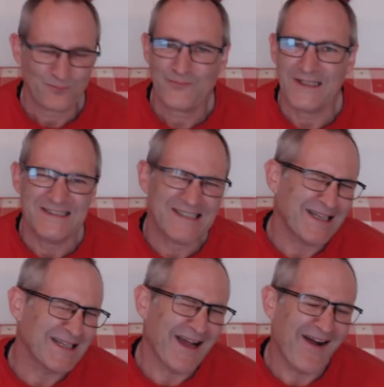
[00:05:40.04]

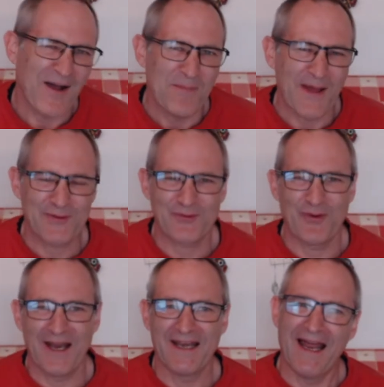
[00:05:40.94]
slightly higher maths
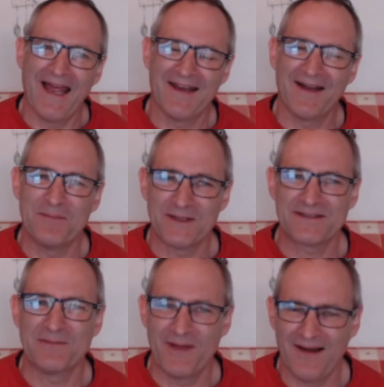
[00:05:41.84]
grade, and I must
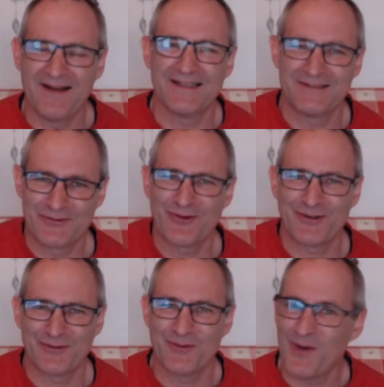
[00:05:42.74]
admit I
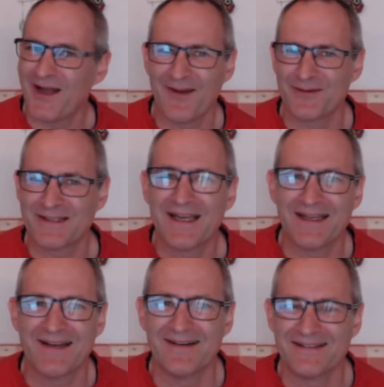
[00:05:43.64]
struggled quite a lot to get the
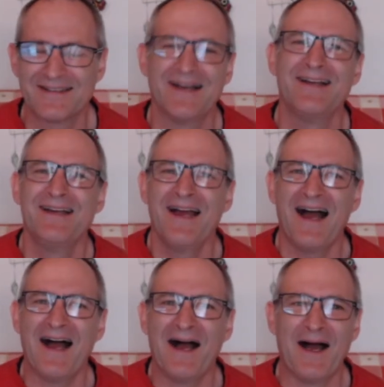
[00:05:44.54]
answer,
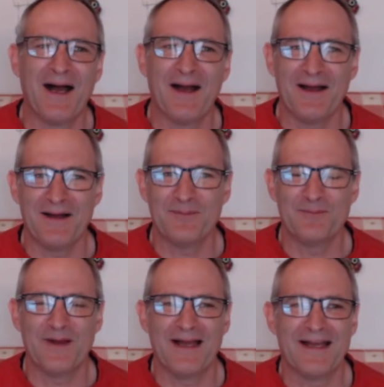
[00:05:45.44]
and
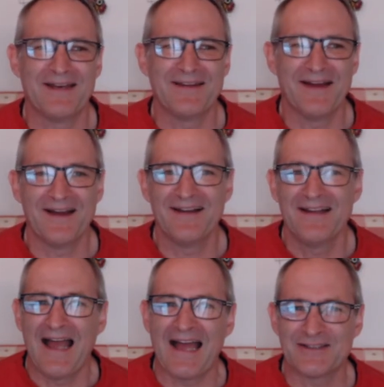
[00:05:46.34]

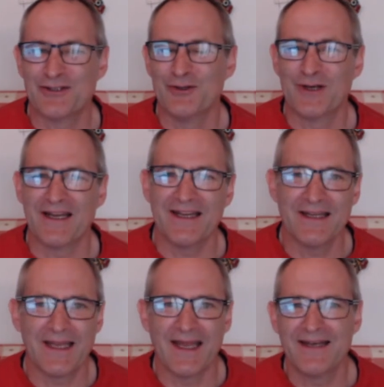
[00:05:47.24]
had to Google it in
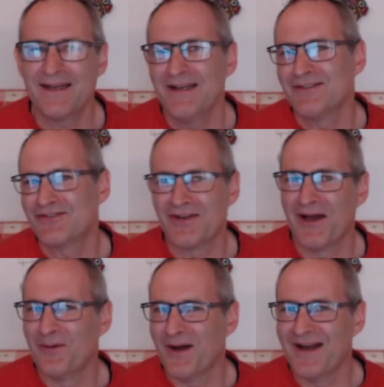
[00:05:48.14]
the end. So